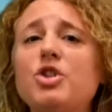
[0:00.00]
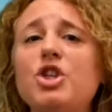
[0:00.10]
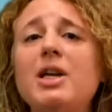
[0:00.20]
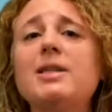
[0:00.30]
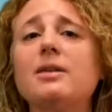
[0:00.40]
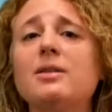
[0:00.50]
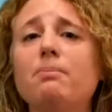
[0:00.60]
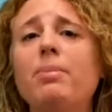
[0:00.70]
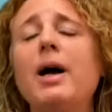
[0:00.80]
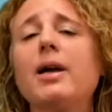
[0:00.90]
Jesus
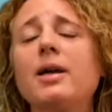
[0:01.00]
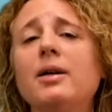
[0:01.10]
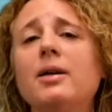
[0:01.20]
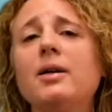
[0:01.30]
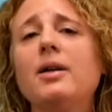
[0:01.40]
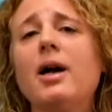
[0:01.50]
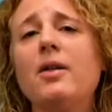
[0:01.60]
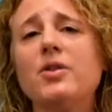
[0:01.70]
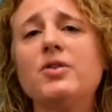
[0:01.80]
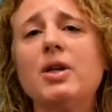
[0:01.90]
back at
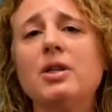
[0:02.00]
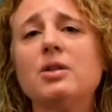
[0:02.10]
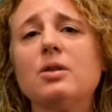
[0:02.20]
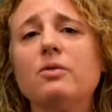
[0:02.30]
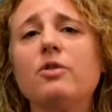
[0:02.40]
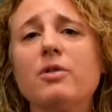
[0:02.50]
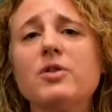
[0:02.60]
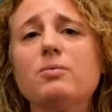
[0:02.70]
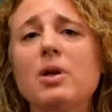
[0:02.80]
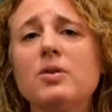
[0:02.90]
the centre of
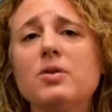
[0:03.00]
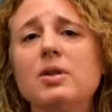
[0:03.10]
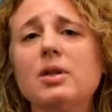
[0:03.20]
Christmas.